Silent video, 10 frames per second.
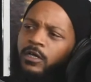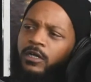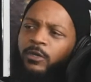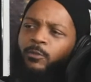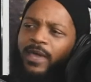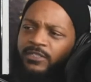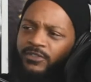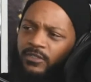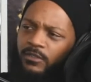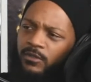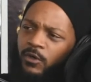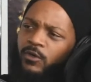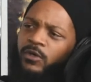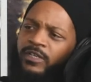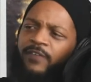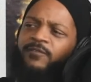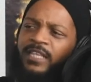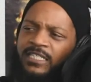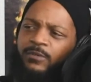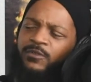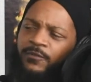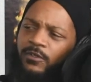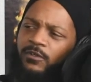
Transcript: Kilpatrick or that seat was filled.